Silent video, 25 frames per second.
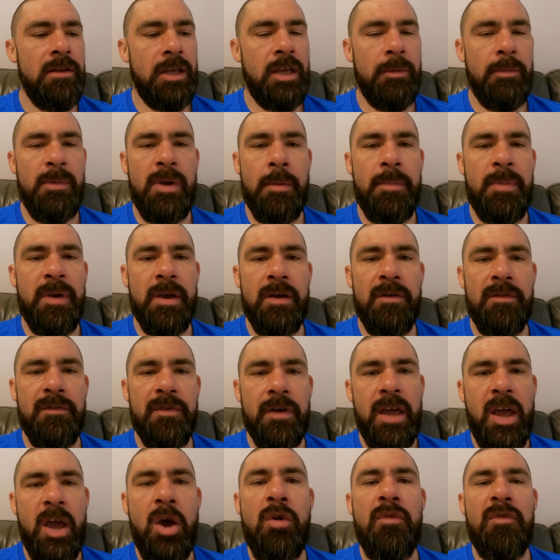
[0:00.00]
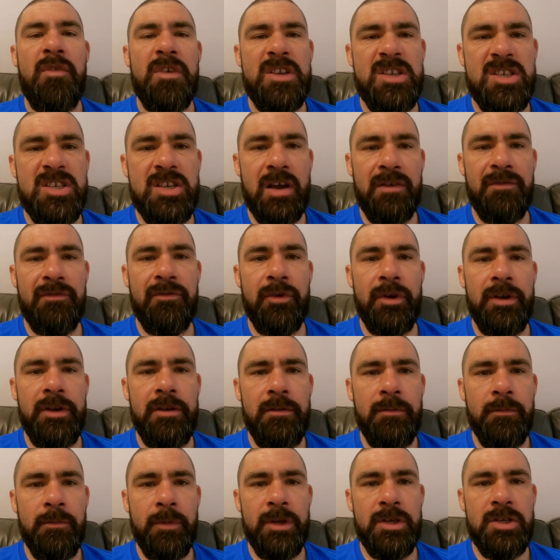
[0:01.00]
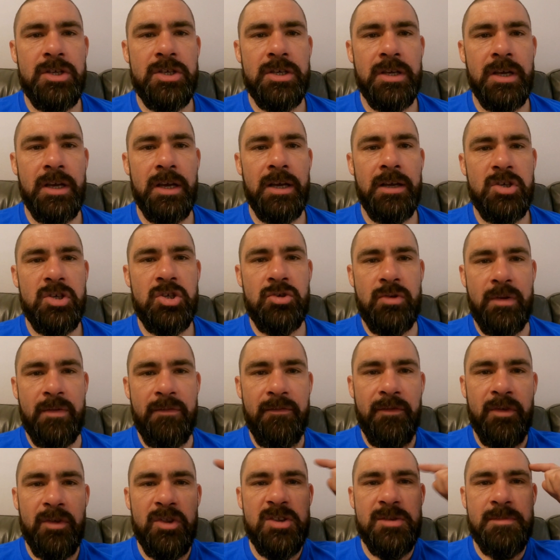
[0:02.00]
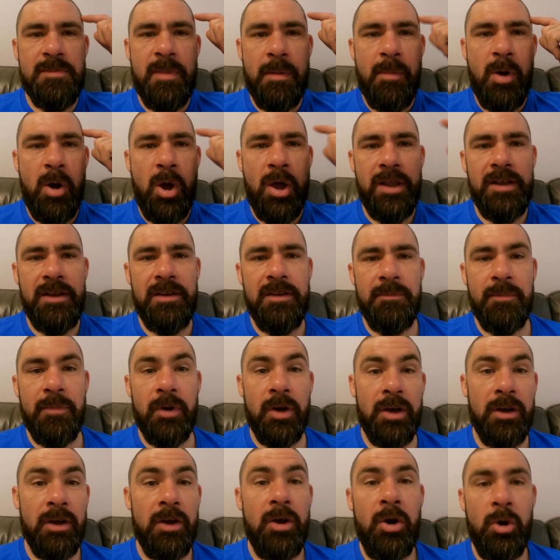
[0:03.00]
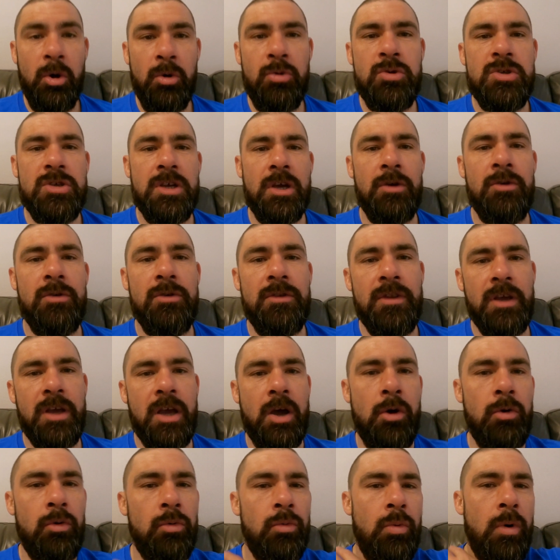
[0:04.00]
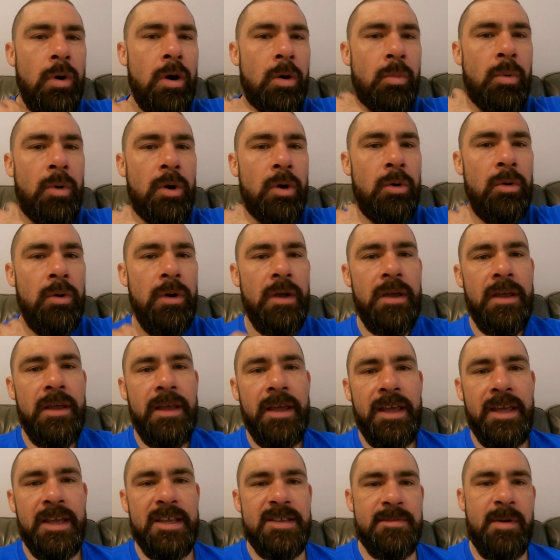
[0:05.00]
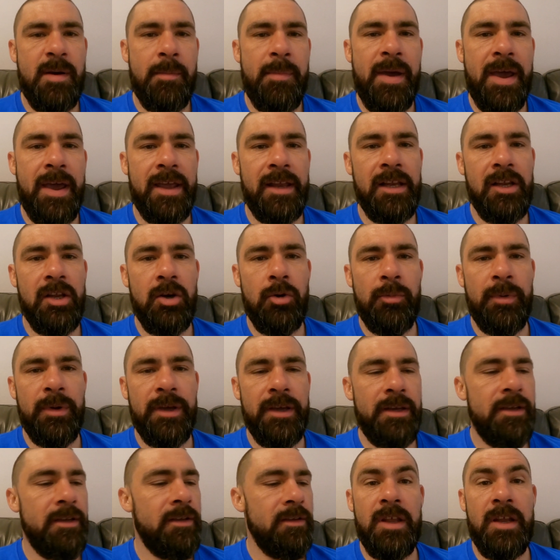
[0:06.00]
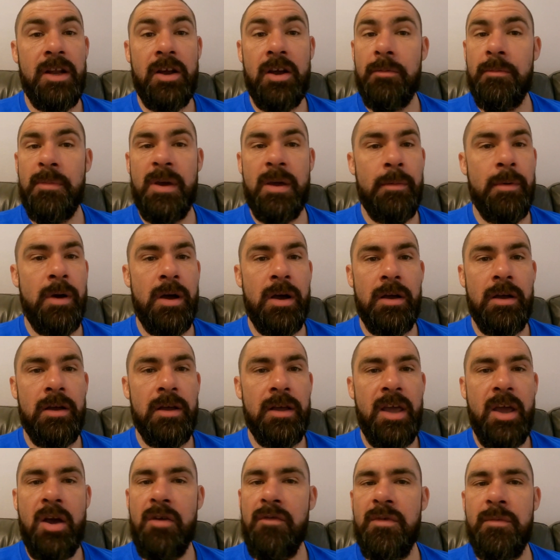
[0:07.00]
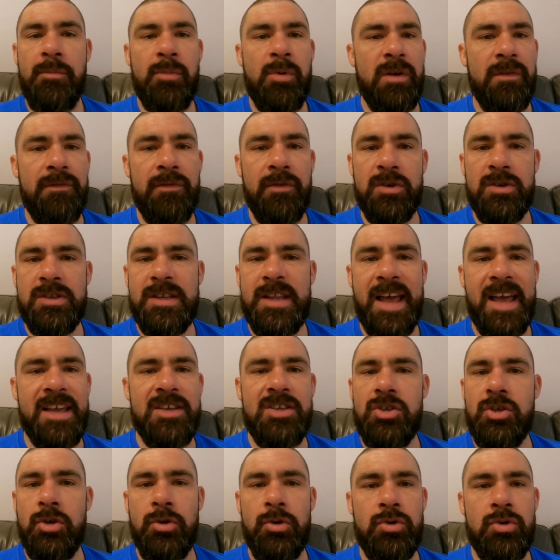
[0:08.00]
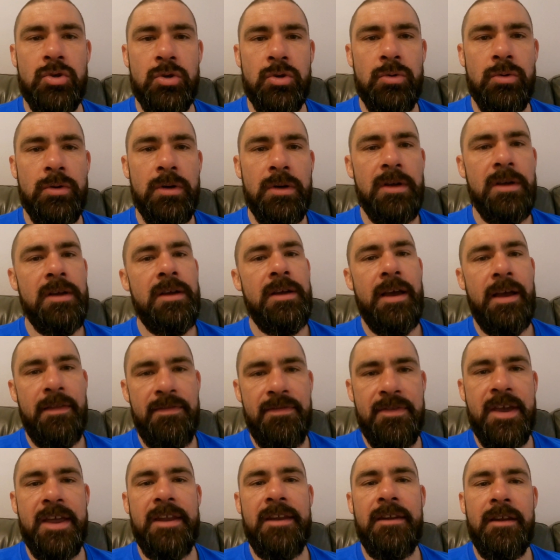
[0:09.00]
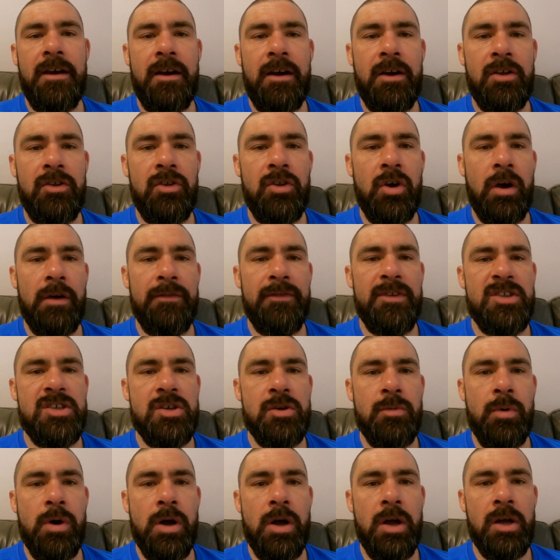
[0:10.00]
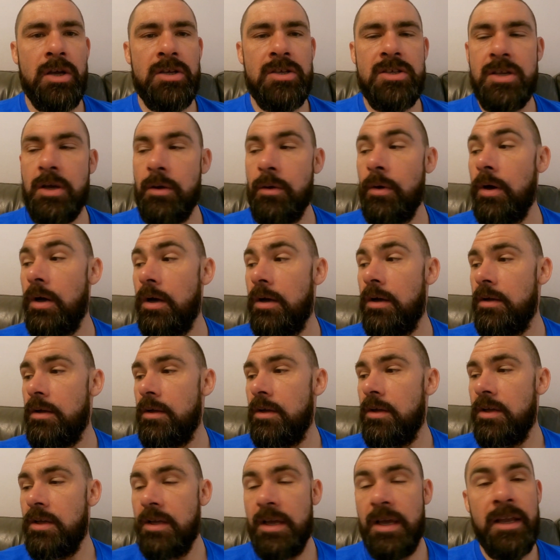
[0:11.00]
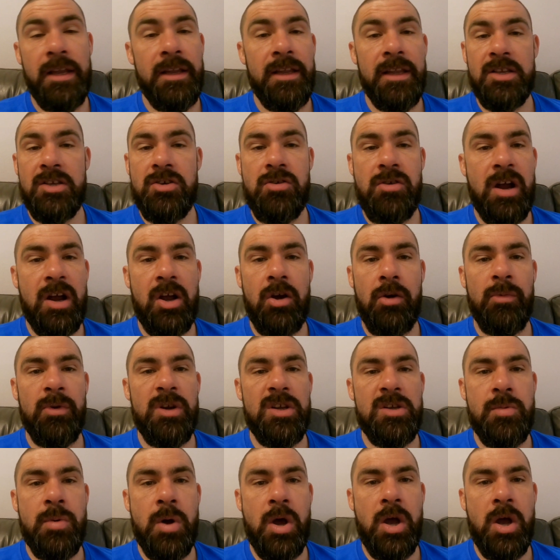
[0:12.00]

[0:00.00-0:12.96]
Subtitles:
give me a bit of healthy suffering, which strengthens my mind. But also, the cold water will ease my pain a little bit. Then I can make my healthy breakfast, as usual. And then I can dive into work. So, let's crack on with this